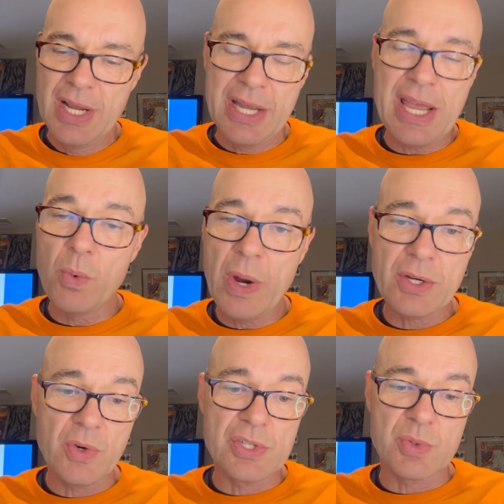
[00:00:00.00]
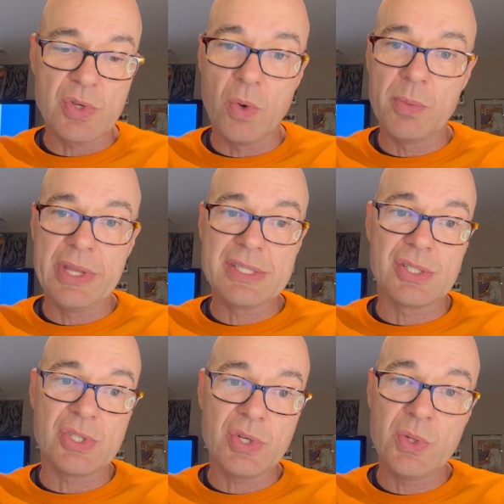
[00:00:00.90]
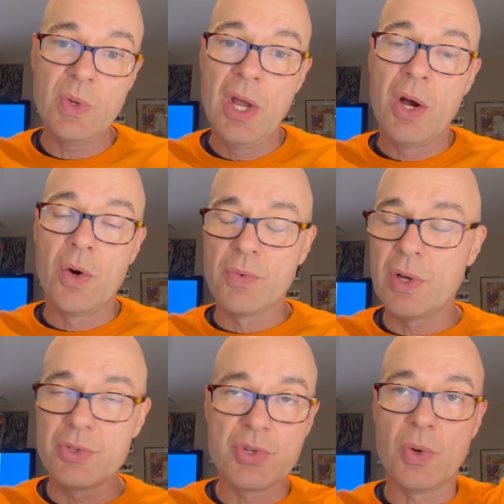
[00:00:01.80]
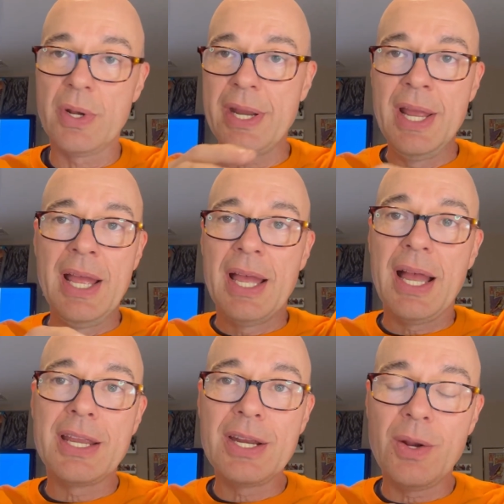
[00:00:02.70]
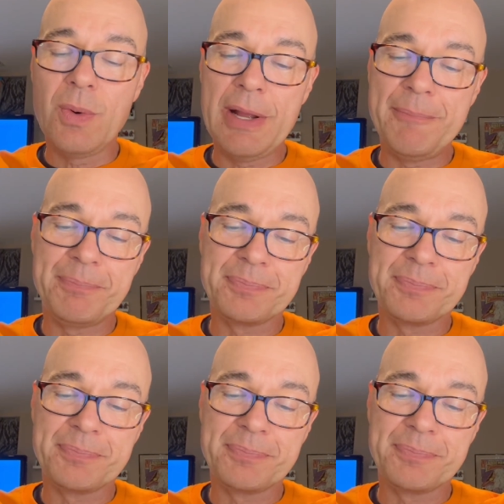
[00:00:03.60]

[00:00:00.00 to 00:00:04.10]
And that wet crunch was horrible. That's a 2. Overall joy. You know what?